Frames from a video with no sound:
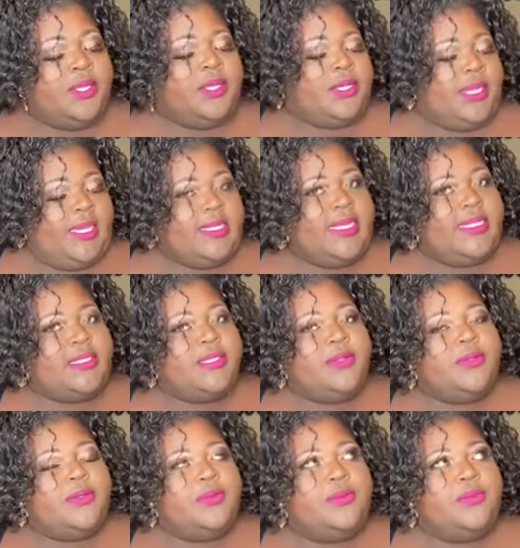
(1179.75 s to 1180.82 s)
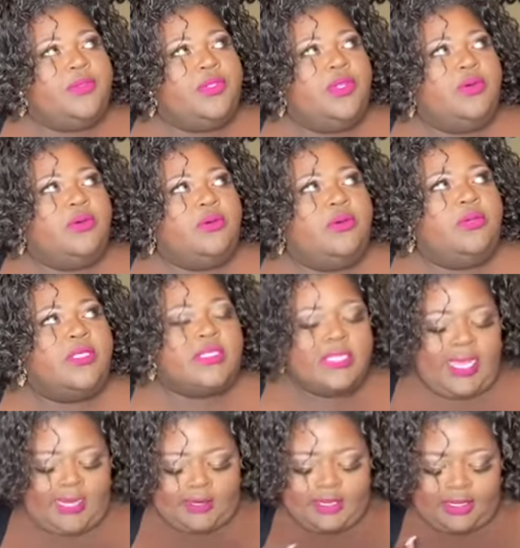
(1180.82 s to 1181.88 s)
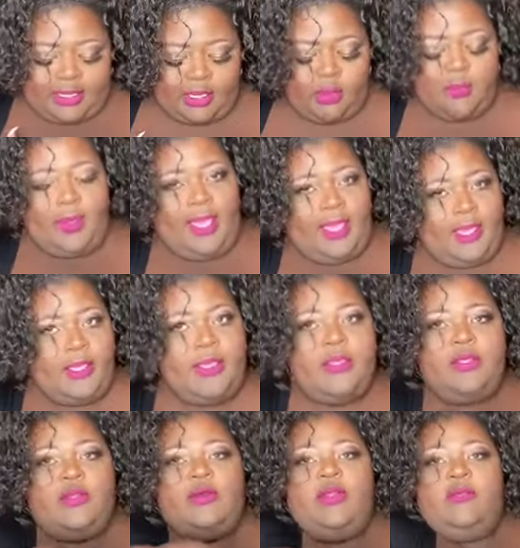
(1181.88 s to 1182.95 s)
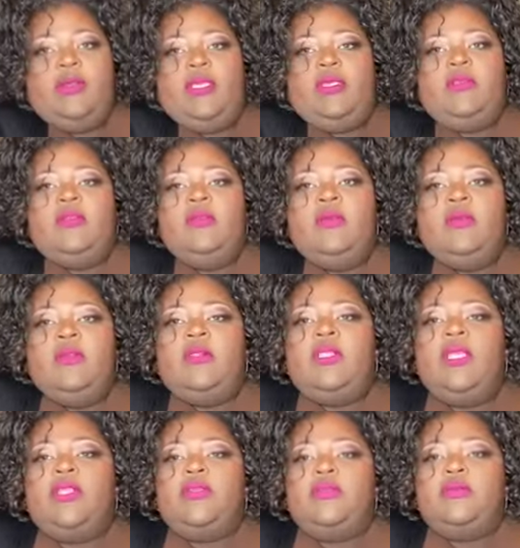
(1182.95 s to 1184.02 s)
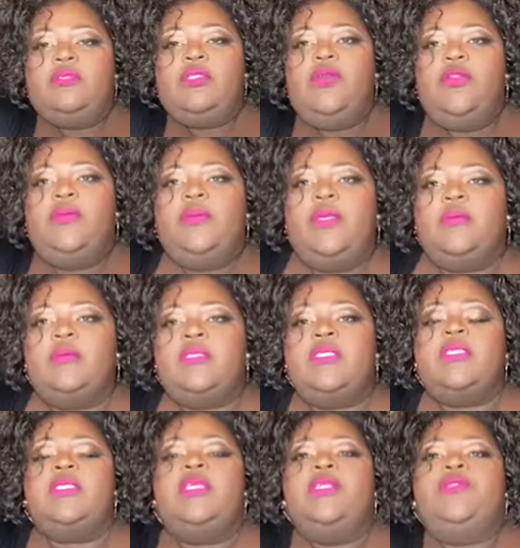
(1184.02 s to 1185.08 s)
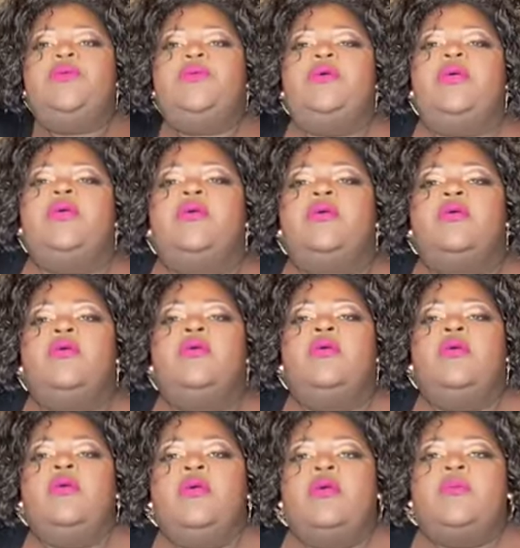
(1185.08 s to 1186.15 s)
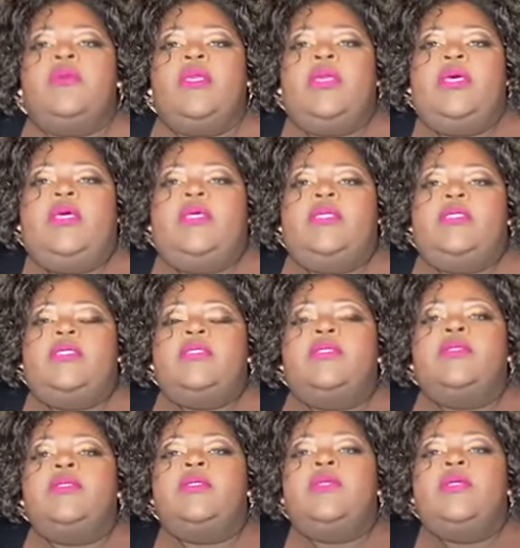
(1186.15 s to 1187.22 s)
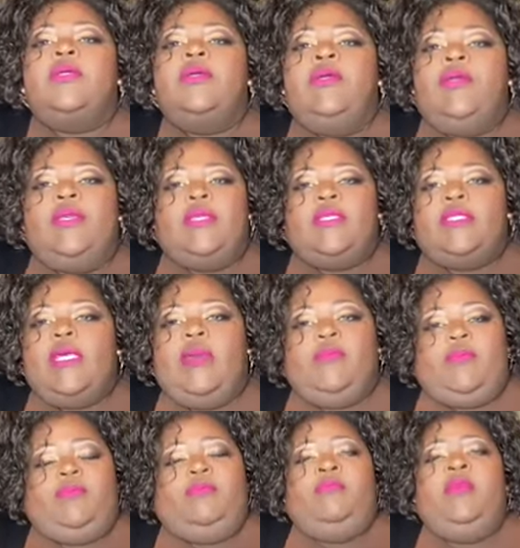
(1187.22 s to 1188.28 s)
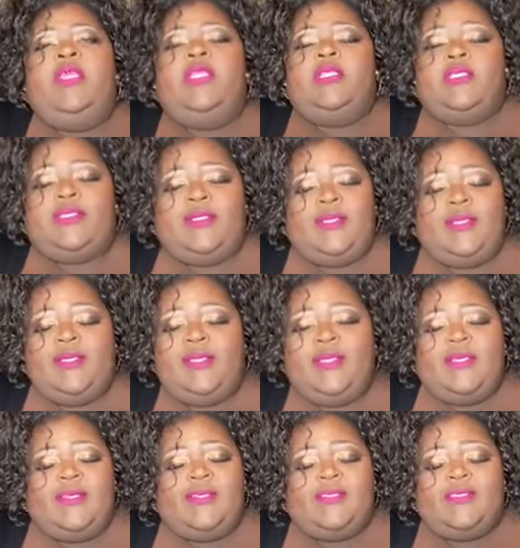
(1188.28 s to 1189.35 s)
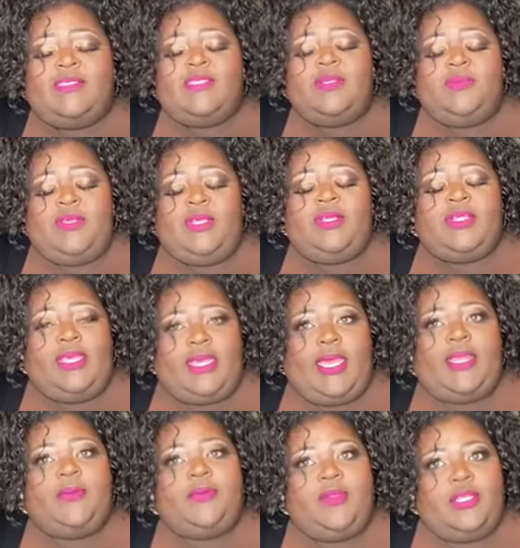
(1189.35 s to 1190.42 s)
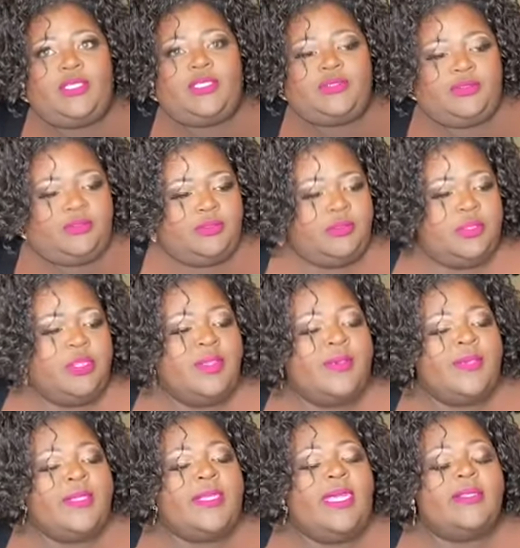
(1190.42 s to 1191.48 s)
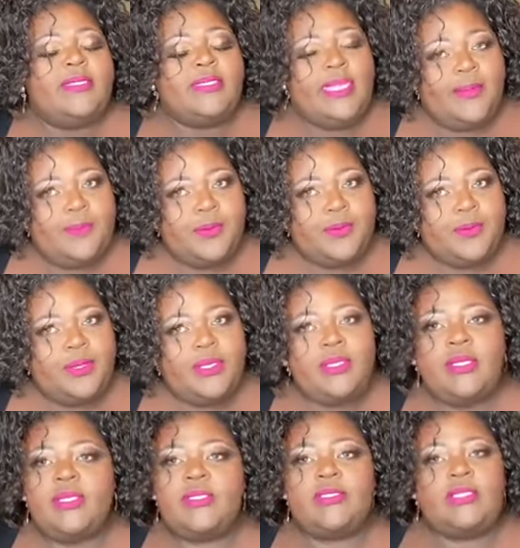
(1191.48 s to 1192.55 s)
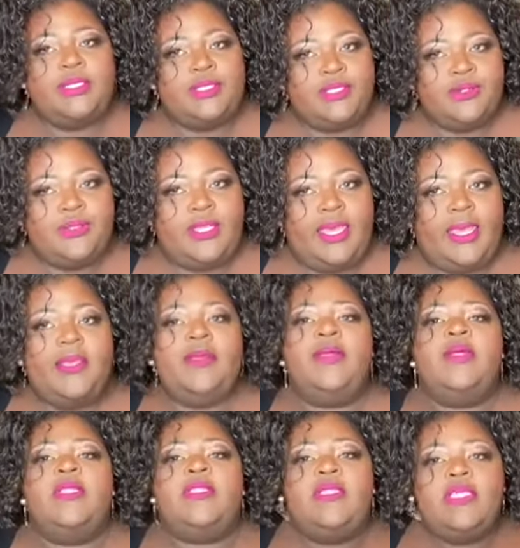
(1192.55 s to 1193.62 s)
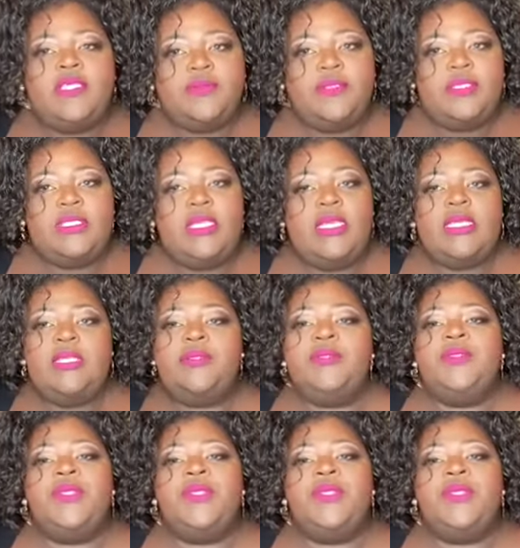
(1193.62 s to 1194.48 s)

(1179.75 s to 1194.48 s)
Not like the, you know, it's kind of getting opaque, you know what I mean? Like, you're starting to be able to see through it because it's not meant to be under that kind of pressure. Now the leopard one didn't do that. This one did.